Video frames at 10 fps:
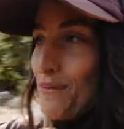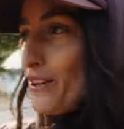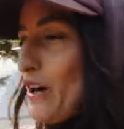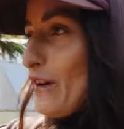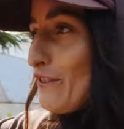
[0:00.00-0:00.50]
your
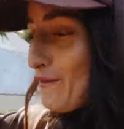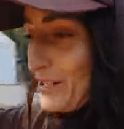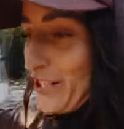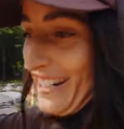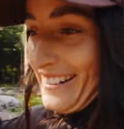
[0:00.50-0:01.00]
coffee
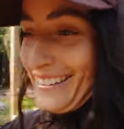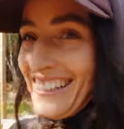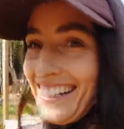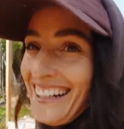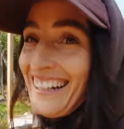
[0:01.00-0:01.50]
machine.
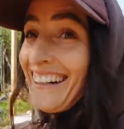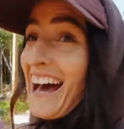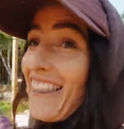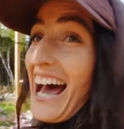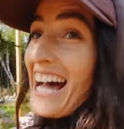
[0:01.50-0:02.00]

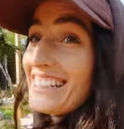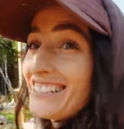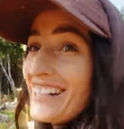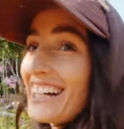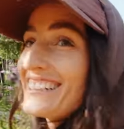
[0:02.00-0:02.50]
Now that's
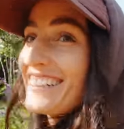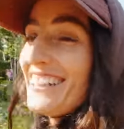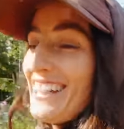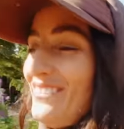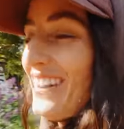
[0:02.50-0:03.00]
tractor love,